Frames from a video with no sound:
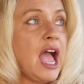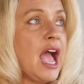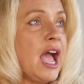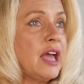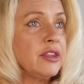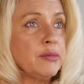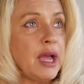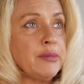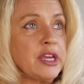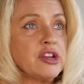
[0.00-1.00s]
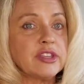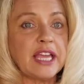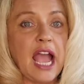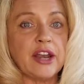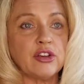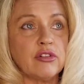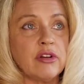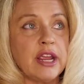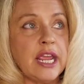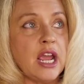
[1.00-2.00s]
and there might be another
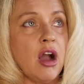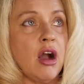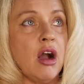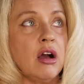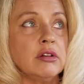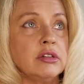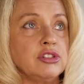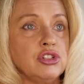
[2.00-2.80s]
category on